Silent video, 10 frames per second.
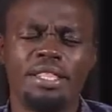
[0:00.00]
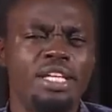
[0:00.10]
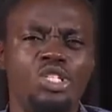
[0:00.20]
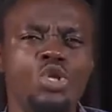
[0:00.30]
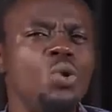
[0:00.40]

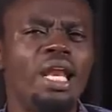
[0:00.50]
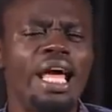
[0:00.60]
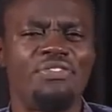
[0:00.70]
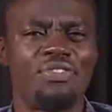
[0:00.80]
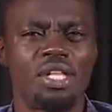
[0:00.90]
There's no
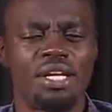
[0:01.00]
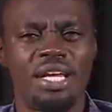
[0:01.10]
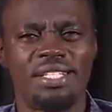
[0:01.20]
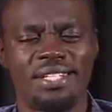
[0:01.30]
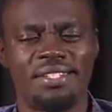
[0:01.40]
life in the
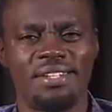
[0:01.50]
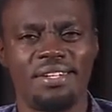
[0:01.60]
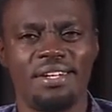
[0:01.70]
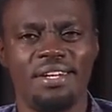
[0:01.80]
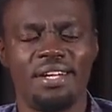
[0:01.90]
desert.
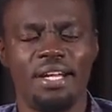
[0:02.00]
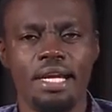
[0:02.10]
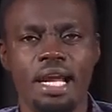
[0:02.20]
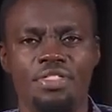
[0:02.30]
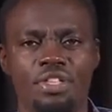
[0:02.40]

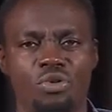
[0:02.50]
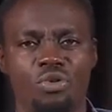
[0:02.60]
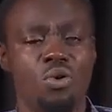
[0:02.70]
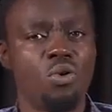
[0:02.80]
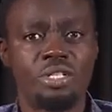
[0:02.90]

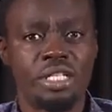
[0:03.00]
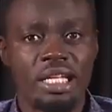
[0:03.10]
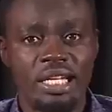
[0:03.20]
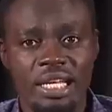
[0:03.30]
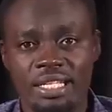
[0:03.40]
Nothing grows
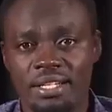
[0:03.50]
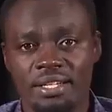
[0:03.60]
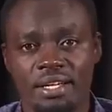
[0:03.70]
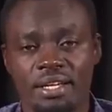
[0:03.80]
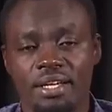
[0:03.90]
in the desert.